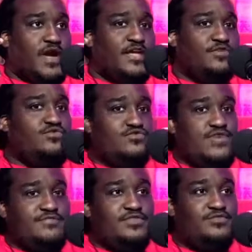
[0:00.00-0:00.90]
right? You
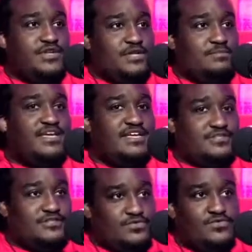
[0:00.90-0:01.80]
have to really be
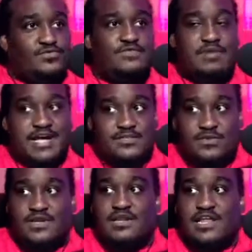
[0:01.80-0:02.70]
in tune with
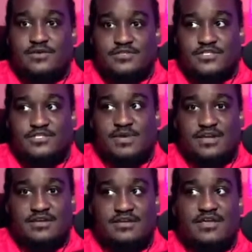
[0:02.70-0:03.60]
patois and the language of Jamaica